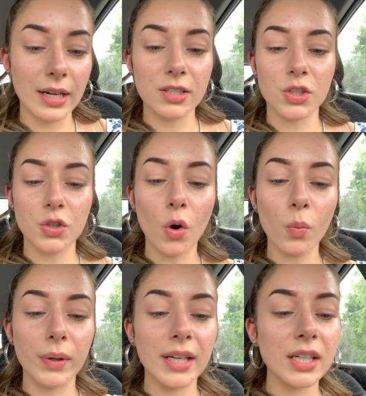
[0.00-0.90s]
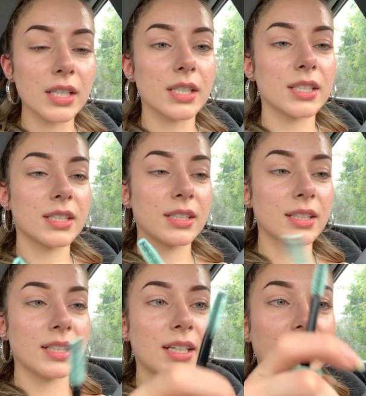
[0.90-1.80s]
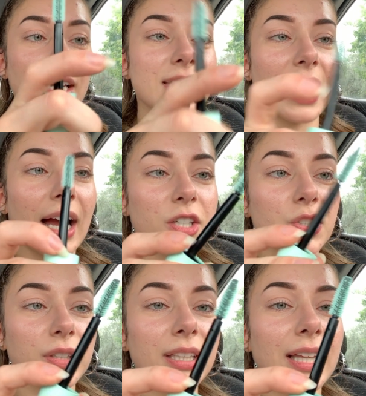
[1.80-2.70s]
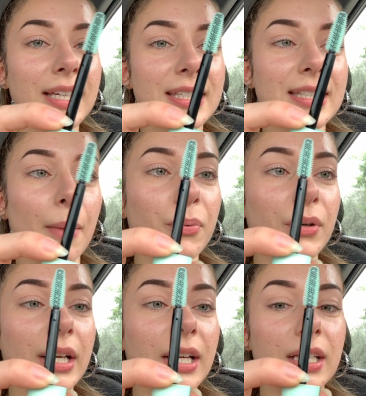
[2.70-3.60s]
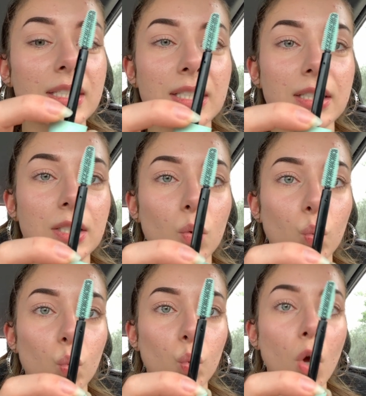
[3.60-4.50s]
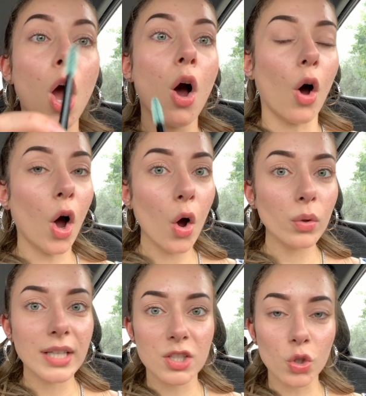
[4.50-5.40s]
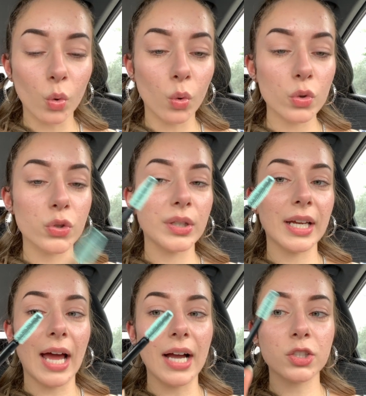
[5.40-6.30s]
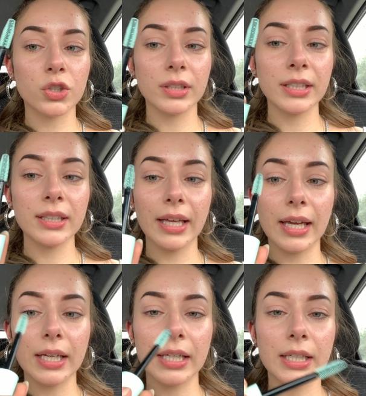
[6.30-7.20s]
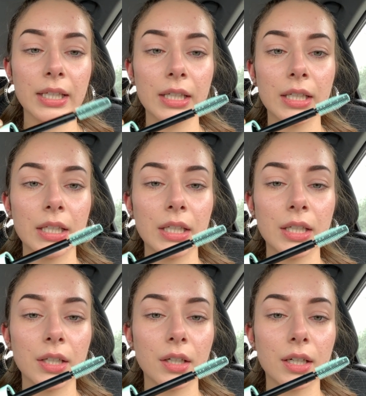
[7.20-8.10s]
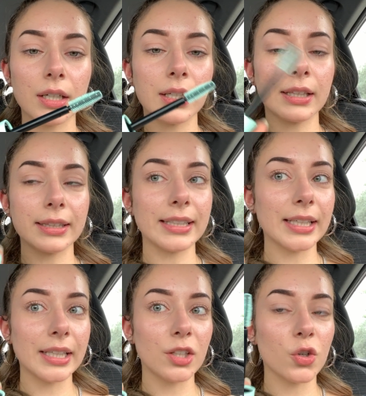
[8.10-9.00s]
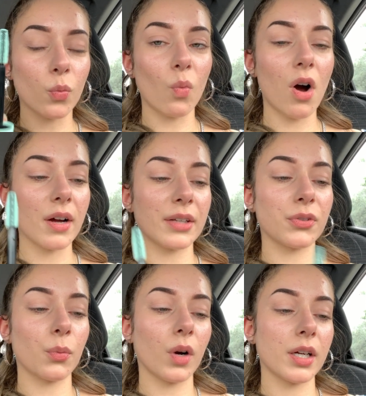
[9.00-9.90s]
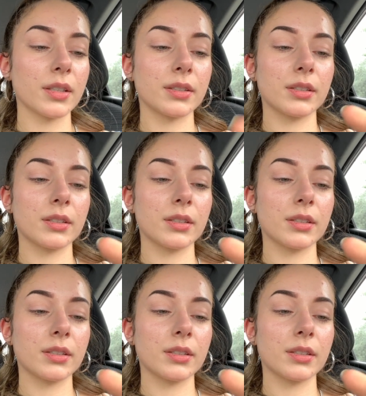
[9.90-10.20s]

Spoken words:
that is so weird. It's actually like separated. Oh, that's so cool. So you can actually like clean your wand if you want.